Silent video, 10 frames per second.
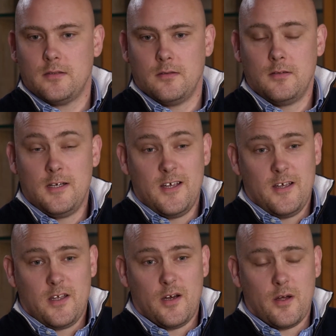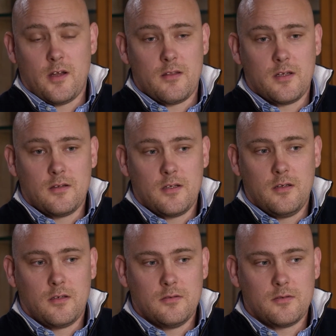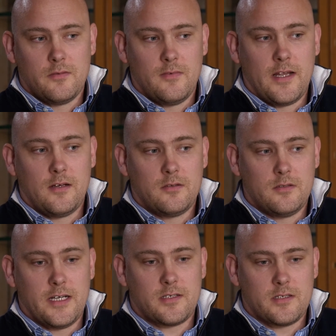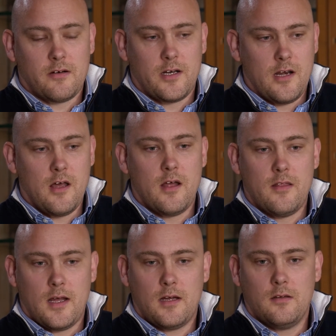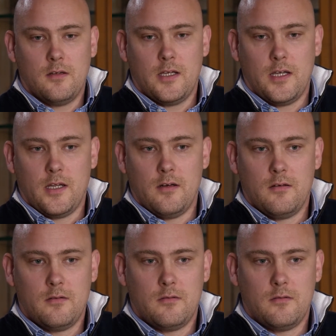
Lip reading: And, I don't think that you can sort of necessarily learn that in